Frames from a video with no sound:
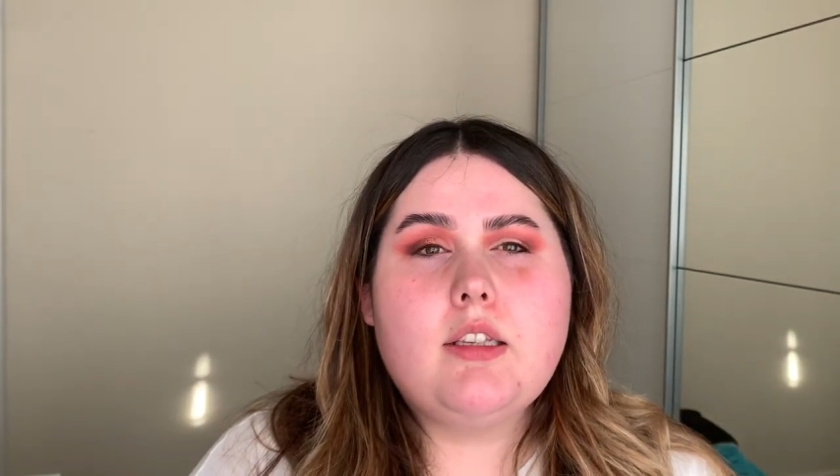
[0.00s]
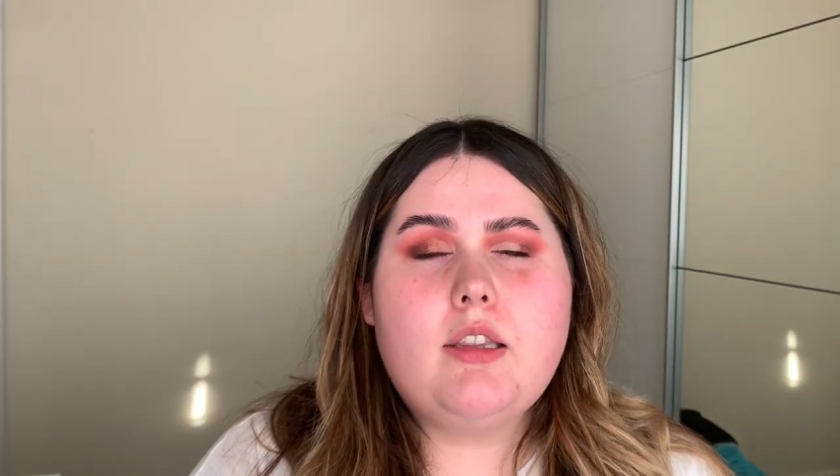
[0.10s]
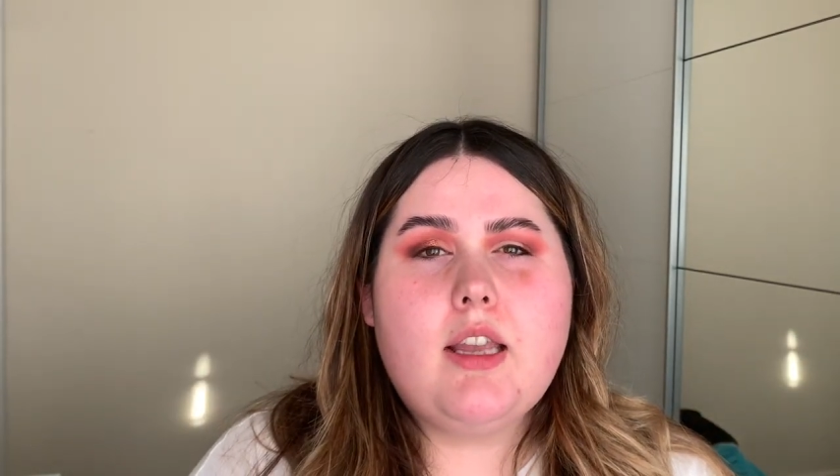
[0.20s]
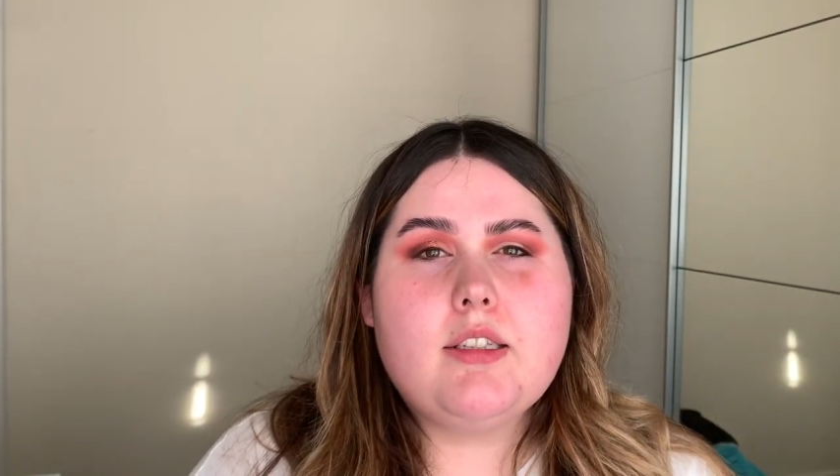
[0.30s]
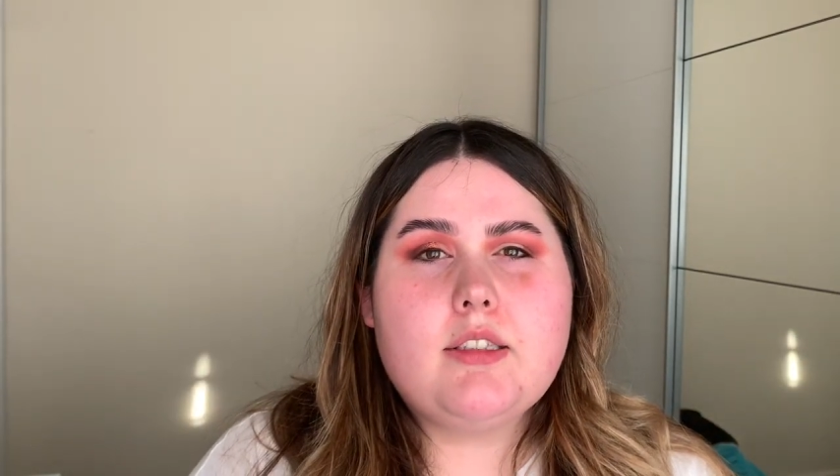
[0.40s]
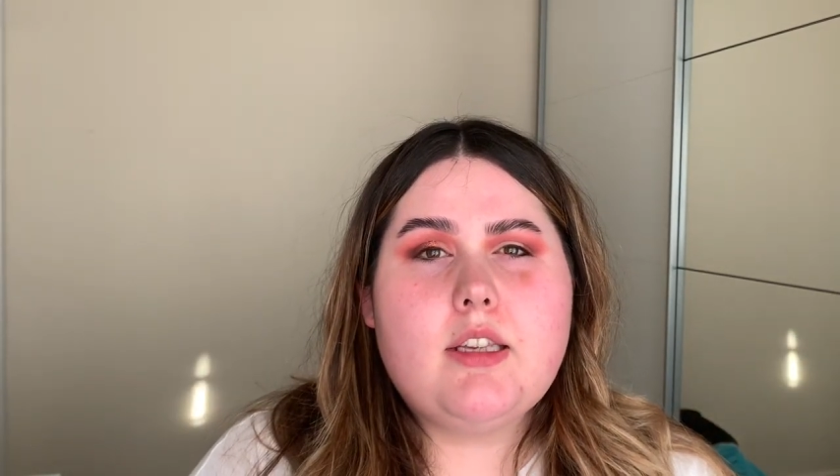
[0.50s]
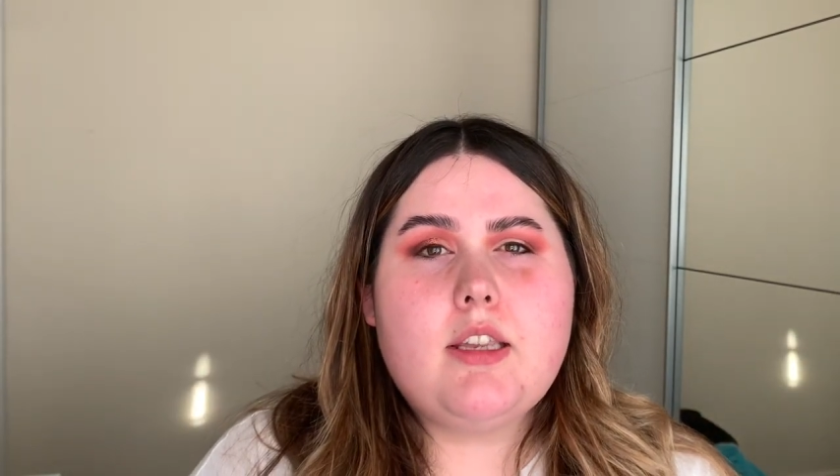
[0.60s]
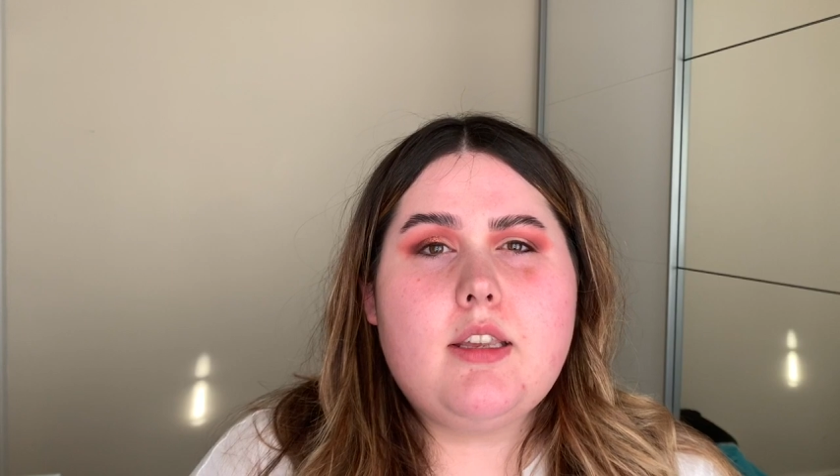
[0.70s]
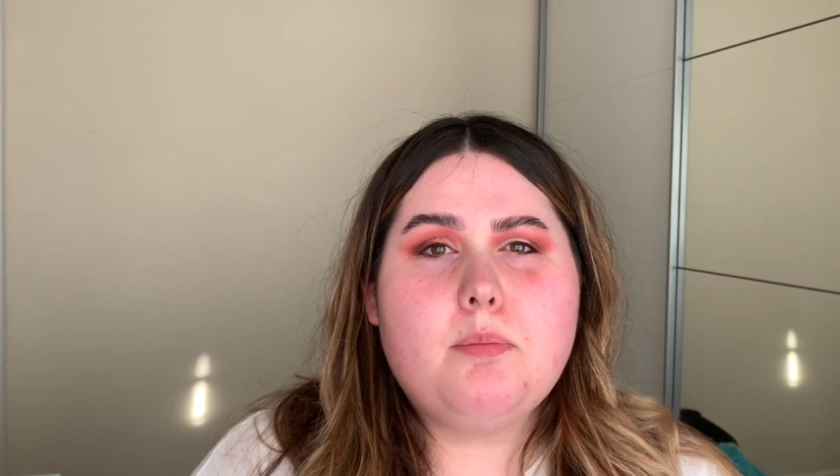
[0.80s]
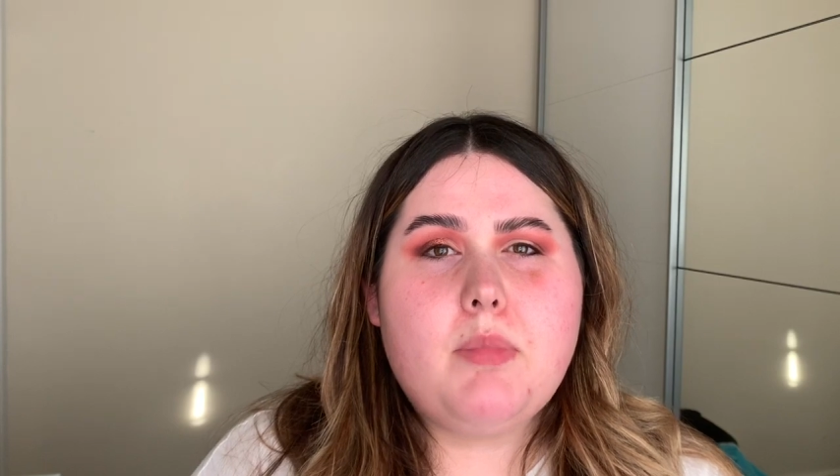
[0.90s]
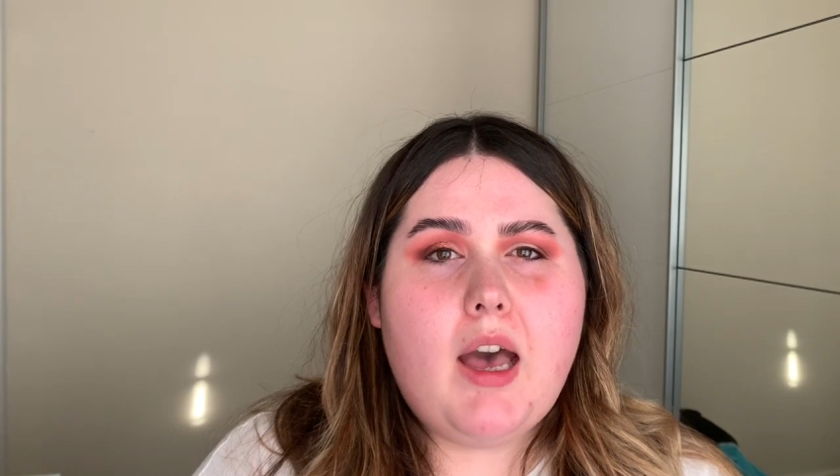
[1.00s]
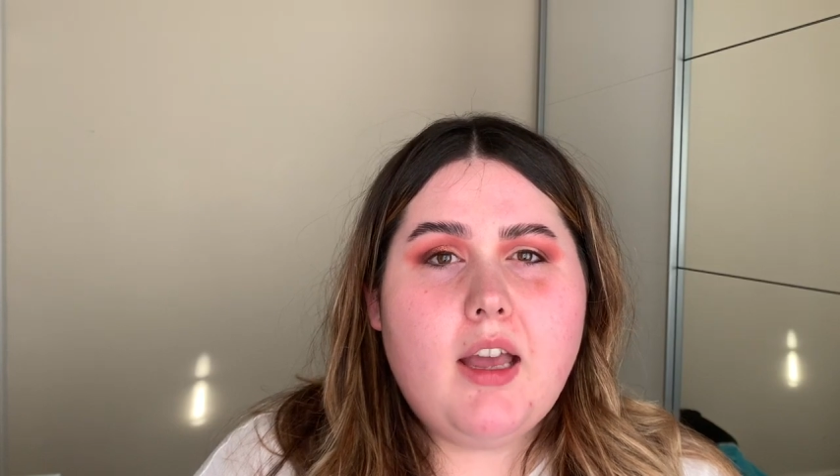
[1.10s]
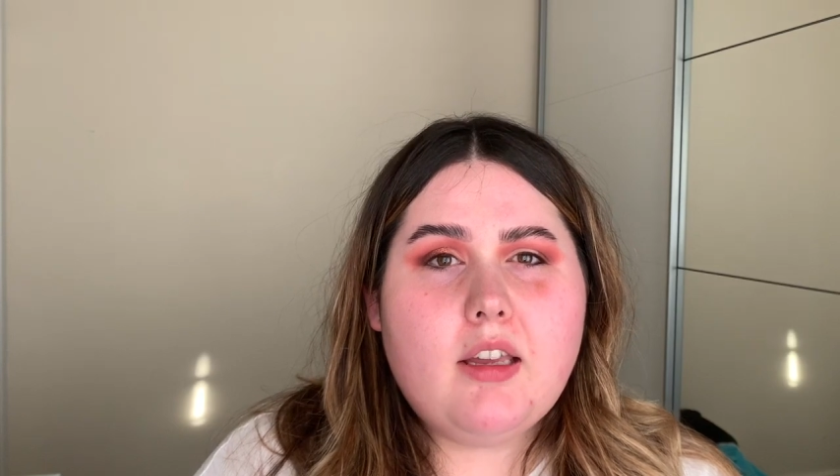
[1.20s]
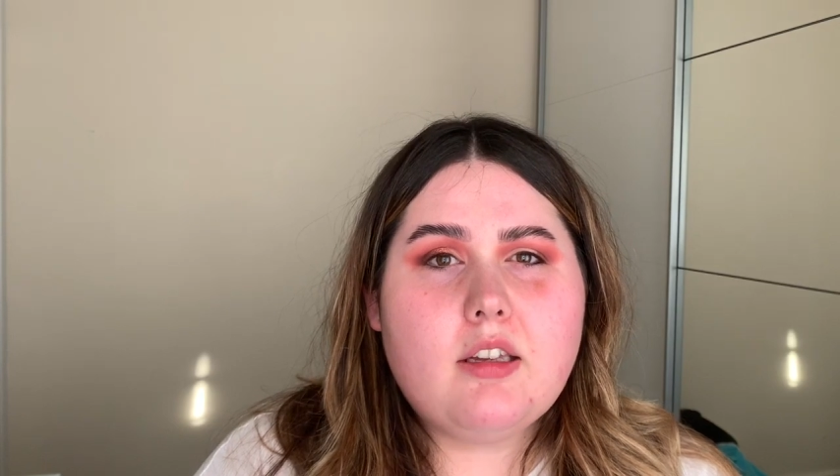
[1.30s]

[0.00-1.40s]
Lexi Back